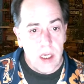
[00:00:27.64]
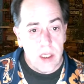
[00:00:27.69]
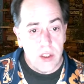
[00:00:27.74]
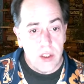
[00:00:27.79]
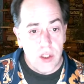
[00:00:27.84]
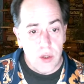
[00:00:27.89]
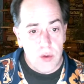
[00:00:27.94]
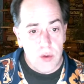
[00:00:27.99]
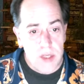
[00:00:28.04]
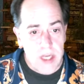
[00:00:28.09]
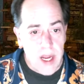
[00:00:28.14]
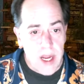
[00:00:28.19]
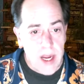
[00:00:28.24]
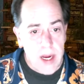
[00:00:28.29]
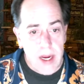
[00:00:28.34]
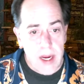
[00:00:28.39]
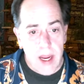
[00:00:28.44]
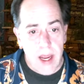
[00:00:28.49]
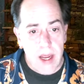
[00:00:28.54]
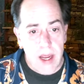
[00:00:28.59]

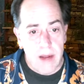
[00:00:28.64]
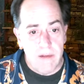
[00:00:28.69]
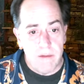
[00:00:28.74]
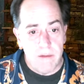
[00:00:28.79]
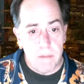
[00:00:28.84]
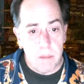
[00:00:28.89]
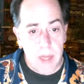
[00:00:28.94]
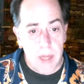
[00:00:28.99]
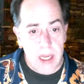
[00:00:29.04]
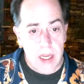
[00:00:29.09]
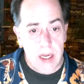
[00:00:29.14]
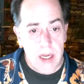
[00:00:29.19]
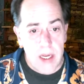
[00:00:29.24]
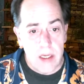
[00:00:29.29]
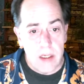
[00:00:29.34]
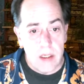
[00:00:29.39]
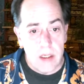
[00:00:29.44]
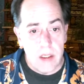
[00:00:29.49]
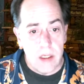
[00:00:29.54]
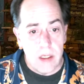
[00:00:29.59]
Tuesday have
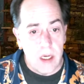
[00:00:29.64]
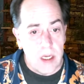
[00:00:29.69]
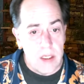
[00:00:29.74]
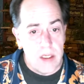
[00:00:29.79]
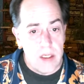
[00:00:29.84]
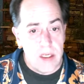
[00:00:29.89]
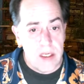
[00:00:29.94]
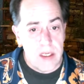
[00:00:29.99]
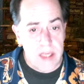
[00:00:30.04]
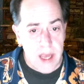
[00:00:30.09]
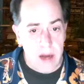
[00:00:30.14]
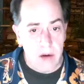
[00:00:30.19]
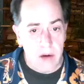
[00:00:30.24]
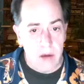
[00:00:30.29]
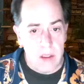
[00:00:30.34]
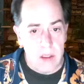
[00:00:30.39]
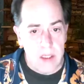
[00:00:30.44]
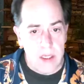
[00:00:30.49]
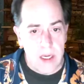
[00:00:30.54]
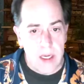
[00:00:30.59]
been
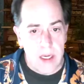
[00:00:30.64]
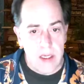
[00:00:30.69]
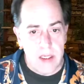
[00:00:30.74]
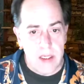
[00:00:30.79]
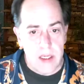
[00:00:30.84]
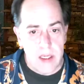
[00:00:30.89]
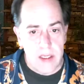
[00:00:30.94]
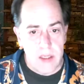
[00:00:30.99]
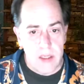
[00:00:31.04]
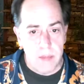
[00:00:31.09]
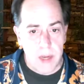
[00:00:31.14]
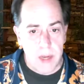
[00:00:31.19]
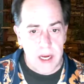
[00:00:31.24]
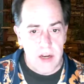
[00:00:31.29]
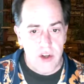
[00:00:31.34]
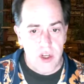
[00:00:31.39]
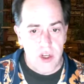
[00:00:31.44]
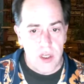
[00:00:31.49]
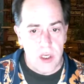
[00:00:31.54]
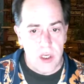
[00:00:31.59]
unsettled in
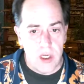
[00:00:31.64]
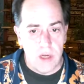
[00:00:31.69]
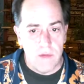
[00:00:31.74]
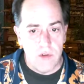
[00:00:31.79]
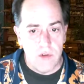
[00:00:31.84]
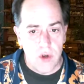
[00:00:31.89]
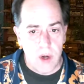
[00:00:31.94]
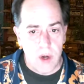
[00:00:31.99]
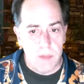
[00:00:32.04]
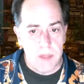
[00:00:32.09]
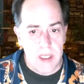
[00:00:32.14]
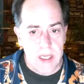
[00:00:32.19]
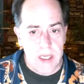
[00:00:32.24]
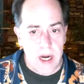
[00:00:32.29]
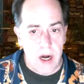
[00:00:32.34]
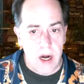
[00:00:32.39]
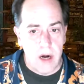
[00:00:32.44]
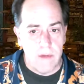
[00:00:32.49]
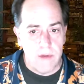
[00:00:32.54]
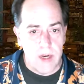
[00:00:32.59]
anticipation of Trump's
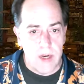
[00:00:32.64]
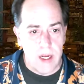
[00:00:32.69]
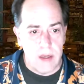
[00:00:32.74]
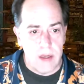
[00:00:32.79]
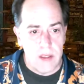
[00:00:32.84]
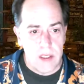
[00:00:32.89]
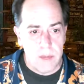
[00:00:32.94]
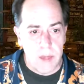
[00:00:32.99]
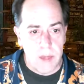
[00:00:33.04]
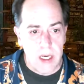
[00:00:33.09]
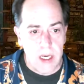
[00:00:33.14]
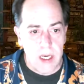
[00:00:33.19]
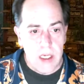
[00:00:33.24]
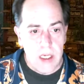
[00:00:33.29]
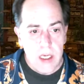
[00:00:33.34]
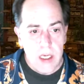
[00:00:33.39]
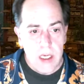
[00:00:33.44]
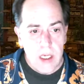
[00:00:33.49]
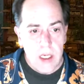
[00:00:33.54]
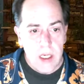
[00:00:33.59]
tariff announcement.
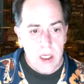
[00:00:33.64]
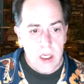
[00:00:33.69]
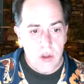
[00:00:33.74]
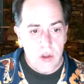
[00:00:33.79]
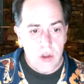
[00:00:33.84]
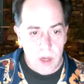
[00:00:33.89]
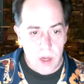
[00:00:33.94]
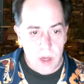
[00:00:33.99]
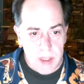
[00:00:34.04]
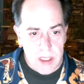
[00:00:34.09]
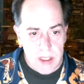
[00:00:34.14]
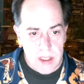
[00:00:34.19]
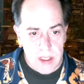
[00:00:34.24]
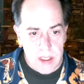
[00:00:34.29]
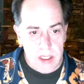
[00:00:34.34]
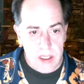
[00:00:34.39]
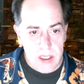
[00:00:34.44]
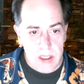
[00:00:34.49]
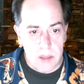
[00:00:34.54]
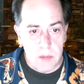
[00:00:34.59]
Trump
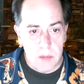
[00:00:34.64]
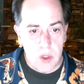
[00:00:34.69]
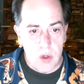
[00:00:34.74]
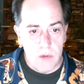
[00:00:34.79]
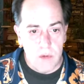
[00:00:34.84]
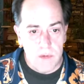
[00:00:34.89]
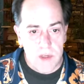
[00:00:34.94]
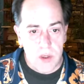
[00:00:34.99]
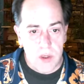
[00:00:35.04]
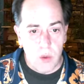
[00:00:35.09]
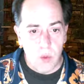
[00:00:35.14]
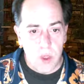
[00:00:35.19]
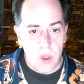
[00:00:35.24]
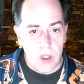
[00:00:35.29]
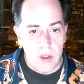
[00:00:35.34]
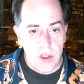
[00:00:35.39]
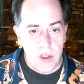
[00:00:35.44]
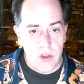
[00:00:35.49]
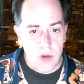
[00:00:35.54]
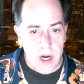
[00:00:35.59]
insists the moves
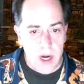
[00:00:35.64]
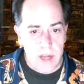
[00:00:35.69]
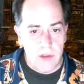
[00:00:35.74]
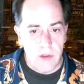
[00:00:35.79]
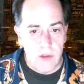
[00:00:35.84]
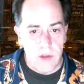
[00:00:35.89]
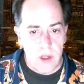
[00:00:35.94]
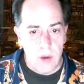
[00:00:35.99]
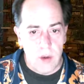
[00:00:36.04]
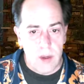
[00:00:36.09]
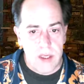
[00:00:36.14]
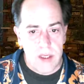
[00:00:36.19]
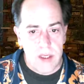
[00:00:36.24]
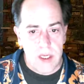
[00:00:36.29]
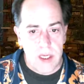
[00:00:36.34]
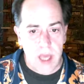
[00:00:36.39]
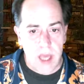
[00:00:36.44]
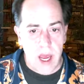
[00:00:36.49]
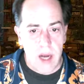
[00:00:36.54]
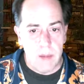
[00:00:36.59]
will strengthen the U.S.
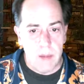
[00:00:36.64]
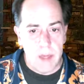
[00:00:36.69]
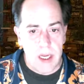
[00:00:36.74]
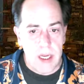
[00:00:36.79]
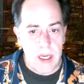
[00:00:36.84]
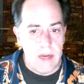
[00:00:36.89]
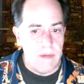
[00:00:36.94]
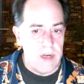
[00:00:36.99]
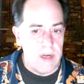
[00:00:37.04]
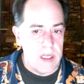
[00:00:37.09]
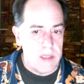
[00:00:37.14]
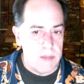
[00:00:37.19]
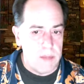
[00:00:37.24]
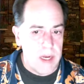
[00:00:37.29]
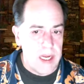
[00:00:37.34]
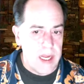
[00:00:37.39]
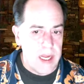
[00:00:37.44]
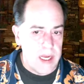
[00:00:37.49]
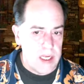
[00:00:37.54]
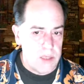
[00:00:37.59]
economy, even as
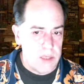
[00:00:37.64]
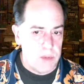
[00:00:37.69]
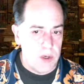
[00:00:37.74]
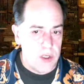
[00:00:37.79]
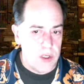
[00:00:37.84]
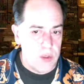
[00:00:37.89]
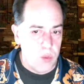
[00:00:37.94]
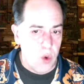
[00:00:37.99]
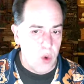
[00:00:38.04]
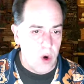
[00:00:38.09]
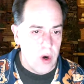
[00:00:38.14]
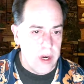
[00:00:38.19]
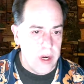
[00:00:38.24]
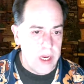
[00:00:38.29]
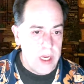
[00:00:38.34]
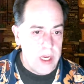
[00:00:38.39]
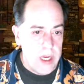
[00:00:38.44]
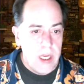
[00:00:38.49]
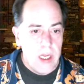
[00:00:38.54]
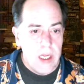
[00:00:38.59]
many experts
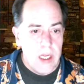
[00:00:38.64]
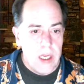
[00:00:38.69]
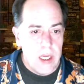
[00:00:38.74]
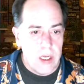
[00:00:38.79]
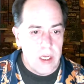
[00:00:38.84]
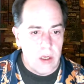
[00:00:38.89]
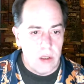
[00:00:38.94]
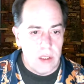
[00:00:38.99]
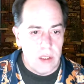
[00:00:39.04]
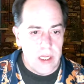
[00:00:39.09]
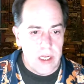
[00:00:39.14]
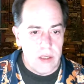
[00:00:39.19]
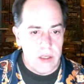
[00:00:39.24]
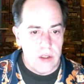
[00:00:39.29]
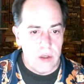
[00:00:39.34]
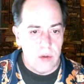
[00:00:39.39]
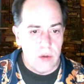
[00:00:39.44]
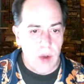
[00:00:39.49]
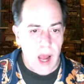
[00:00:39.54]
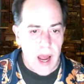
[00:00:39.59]
worry it could lead
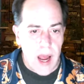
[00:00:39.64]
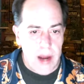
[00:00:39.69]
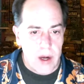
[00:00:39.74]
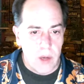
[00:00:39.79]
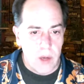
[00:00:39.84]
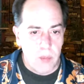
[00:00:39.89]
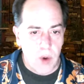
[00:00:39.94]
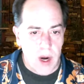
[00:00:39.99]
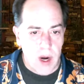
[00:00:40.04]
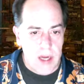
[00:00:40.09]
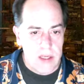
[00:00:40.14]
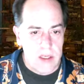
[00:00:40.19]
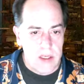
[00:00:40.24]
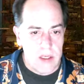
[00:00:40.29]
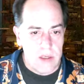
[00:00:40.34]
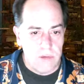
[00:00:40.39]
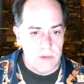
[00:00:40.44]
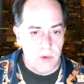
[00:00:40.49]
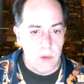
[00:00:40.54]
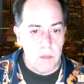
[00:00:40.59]
to higher
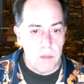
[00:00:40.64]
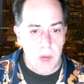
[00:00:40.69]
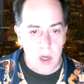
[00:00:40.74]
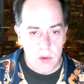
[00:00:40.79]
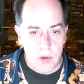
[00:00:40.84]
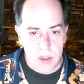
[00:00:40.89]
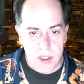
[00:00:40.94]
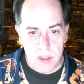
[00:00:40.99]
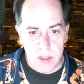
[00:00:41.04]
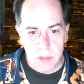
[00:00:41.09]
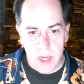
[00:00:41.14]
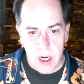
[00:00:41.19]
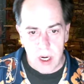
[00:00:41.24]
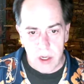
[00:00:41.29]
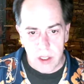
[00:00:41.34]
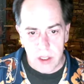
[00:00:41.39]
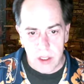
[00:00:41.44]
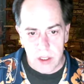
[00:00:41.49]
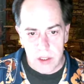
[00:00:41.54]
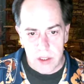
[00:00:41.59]
prices for most
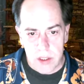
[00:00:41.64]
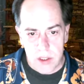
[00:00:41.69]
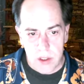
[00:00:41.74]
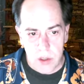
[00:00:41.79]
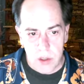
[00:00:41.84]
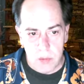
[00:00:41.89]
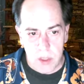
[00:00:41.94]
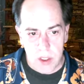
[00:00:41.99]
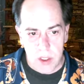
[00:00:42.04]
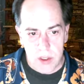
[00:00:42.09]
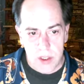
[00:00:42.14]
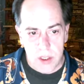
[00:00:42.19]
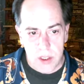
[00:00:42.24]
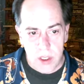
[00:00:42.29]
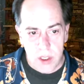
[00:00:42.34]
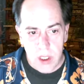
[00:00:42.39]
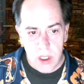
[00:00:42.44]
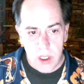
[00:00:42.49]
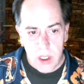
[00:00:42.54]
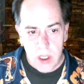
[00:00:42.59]
American consumers.
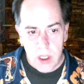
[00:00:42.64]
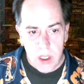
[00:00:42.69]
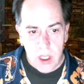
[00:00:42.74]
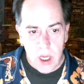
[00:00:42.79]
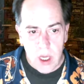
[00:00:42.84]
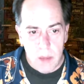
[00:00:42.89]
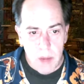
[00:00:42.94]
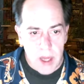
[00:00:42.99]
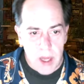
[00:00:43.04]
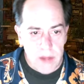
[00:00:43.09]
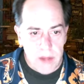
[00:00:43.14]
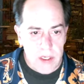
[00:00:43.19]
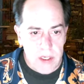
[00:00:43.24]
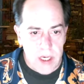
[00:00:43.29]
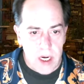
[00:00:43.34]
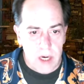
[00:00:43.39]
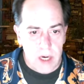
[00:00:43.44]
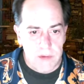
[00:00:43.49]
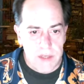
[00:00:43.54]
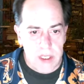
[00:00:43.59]
Among the
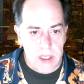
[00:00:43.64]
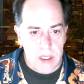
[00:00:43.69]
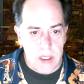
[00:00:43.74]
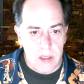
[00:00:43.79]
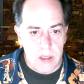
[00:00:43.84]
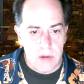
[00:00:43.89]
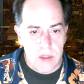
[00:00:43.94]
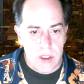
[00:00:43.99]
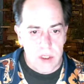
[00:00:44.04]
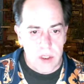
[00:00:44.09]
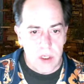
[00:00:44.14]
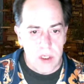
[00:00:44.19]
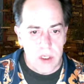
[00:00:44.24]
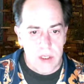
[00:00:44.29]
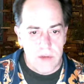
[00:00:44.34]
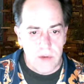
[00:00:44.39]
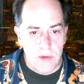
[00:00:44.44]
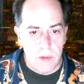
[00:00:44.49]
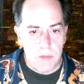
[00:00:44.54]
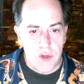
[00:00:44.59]
tariffs announced,
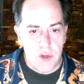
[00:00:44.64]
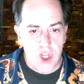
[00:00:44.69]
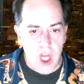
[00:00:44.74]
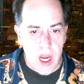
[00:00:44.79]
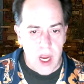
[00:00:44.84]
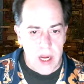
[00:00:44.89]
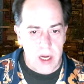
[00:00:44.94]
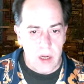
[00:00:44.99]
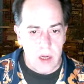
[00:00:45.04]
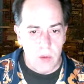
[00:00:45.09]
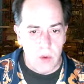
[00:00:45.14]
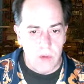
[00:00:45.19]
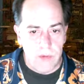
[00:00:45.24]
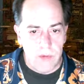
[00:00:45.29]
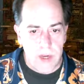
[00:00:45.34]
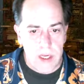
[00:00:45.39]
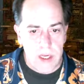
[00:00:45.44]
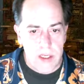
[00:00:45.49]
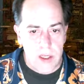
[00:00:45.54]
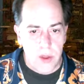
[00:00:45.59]
goods from China will
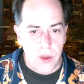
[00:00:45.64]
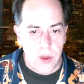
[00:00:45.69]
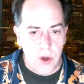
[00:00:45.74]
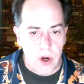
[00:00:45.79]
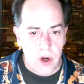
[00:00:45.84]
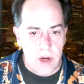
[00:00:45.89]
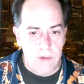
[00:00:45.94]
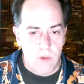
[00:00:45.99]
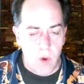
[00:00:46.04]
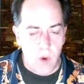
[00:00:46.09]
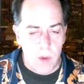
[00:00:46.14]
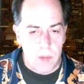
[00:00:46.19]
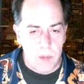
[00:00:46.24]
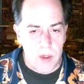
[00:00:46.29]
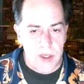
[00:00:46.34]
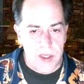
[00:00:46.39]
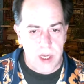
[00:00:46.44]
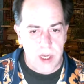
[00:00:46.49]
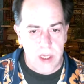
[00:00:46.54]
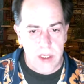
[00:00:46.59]
face a
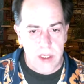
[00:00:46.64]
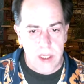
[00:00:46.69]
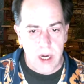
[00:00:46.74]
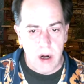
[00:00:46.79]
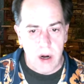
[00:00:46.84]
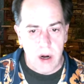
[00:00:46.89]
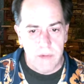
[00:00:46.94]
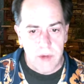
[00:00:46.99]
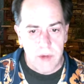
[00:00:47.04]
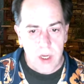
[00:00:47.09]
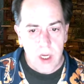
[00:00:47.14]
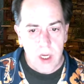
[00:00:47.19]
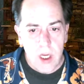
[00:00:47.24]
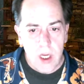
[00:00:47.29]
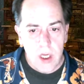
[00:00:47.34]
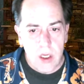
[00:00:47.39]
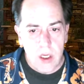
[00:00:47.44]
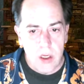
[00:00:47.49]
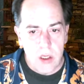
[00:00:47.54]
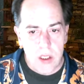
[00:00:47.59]
34% tariff,
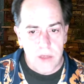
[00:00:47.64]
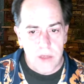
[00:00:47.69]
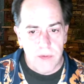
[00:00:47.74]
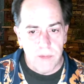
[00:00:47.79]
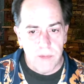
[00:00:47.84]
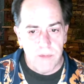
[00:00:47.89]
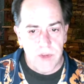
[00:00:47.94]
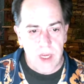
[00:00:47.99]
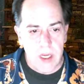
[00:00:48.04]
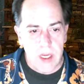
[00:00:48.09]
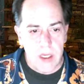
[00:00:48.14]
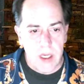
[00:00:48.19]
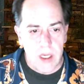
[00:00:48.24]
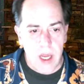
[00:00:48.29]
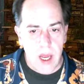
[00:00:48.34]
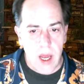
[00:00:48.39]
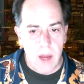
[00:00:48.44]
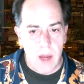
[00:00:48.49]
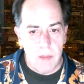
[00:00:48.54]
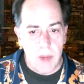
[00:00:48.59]
goods from
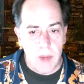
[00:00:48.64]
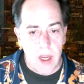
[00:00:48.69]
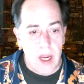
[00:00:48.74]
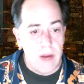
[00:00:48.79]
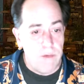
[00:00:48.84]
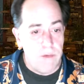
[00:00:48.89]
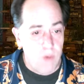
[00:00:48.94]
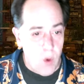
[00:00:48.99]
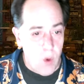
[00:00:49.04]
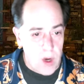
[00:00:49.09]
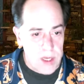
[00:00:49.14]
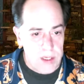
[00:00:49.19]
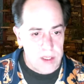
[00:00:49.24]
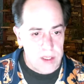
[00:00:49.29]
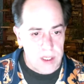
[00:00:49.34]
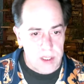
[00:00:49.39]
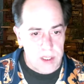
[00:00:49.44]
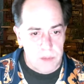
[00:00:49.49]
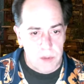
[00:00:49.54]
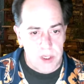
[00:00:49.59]
Vietnam a
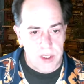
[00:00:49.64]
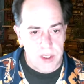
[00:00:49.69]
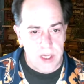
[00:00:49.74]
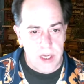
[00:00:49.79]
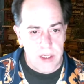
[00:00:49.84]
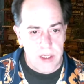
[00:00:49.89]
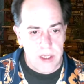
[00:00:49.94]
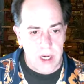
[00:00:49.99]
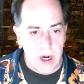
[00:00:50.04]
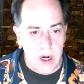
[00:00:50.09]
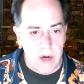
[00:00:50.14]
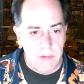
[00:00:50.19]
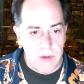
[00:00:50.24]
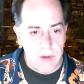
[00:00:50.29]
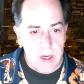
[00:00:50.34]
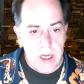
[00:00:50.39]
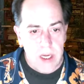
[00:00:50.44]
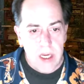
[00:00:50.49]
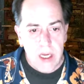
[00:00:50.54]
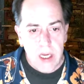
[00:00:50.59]
46% tariff,
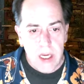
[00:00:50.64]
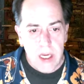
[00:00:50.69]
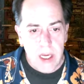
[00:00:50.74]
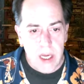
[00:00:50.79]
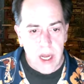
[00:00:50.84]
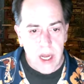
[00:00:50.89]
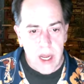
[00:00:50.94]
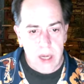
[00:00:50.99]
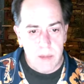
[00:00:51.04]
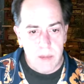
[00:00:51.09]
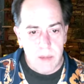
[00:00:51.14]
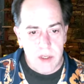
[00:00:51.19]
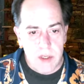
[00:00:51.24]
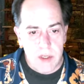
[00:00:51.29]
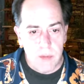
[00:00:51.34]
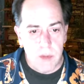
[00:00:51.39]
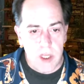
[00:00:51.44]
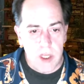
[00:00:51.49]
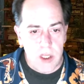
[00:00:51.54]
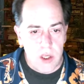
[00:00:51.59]
and items
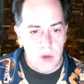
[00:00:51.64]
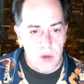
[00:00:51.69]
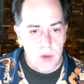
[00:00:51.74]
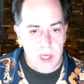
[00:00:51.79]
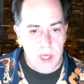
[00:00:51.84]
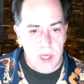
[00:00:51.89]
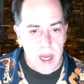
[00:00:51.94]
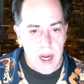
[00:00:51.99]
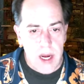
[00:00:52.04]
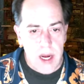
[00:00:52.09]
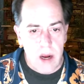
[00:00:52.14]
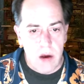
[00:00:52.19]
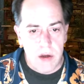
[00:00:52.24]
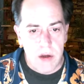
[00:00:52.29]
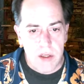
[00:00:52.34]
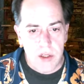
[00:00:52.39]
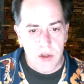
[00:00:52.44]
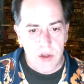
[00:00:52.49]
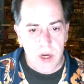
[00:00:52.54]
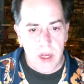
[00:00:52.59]
from the UK,
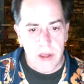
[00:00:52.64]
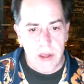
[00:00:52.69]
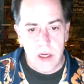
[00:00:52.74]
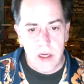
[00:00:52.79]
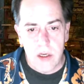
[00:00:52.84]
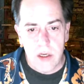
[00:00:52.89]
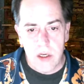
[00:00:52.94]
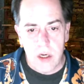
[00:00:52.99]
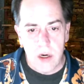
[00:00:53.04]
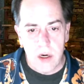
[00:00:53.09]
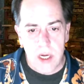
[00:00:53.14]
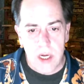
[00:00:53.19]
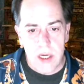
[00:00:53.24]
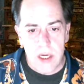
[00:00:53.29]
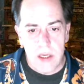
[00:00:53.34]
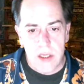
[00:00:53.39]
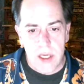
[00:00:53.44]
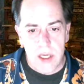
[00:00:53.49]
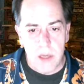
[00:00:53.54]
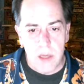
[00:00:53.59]
Australia, Turkey,
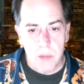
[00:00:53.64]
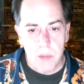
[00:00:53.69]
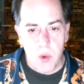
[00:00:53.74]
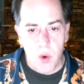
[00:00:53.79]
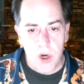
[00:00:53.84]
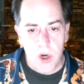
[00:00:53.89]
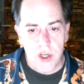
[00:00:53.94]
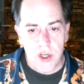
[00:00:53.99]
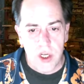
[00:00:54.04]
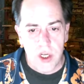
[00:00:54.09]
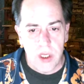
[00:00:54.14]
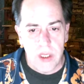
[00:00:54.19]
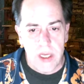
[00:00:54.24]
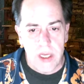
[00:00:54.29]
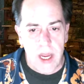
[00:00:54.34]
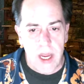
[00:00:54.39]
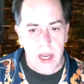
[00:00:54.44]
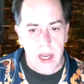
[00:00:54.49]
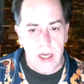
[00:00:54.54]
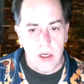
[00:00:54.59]
Singapore,
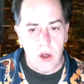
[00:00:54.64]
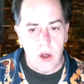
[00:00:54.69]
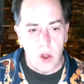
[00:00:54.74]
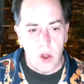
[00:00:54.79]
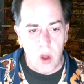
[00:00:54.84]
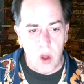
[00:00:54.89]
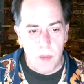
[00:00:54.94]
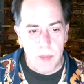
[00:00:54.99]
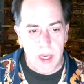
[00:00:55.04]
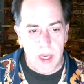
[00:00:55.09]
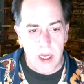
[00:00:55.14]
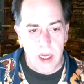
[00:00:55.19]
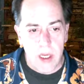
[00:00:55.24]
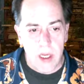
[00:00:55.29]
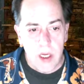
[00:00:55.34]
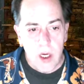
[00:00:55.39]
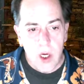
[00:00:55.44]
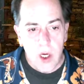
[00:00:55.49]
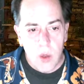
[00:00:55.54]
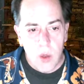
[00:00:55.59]
Chile, and Colombia
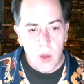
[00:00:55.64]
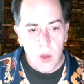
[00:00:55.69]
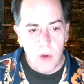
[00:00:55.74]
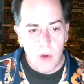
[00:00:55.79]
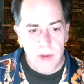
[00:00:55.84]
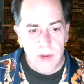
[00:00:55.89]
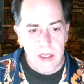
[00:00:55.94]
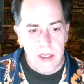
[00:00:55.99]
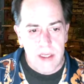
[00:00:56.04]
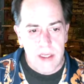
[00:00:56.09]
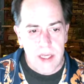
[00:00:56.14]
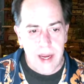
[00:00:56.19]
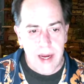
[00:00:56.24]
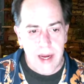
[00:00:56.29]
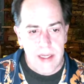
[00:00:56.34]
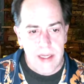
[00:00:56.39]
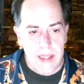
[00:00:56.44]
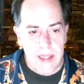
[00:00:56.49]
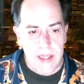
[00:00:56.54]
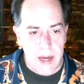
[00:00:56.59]
will face
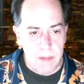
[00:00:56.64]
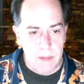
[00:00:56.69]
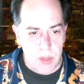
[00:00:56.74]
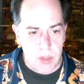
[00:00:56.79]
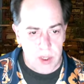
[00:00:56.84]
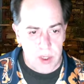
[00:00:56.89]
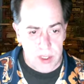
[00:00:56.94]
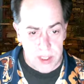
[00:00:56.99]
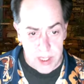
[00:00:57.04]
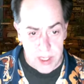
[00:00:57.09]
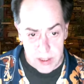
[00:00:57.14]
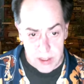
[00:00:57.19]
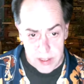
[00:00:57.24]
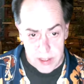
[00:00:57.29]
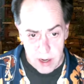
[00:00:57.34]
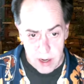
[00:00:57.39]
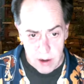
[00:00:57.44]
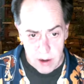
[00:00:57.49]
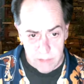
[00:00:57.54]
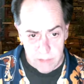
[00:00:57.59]
a 10%
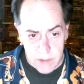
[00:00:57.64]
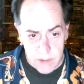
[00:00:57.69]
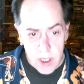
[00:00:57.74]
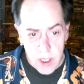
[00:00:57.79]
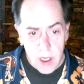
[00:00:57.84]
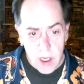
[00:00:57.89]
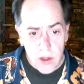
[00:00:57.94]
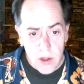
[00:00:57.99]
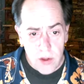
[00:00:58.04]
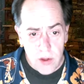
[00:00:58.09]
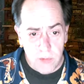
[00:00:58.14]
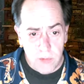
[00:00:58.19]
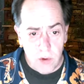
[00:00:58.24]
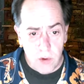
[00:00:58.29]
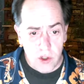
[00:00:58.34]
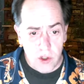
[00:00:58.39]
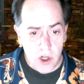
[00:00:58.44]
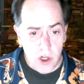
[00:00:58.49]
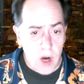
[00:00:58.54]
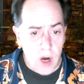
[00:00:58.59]
tariff. The
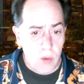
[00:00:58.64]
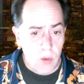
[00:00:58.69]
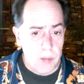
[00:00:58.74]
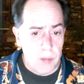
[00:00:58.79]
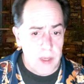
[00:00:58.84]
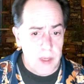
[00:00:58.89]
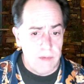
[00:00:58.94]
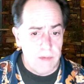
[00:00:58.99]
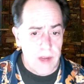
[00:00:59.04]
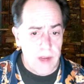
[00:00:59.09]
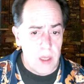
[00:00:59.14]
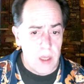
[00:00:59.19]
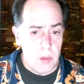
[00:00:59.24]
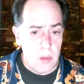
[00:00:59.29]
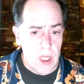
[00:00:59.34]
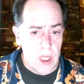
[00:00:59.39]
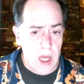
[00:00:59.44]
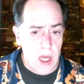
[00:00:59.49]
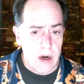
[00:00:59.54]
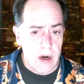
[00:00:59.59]
full chart will be
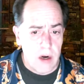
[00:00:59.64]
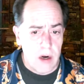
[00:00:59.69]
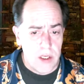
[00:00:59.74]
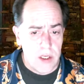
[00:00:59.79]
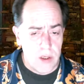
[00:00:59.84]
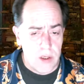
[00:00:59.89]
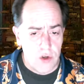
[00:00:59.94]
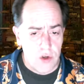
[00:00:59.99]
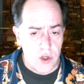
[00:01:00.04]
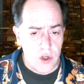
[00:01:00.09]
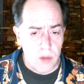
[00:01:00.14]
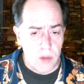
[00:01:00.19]
available on our social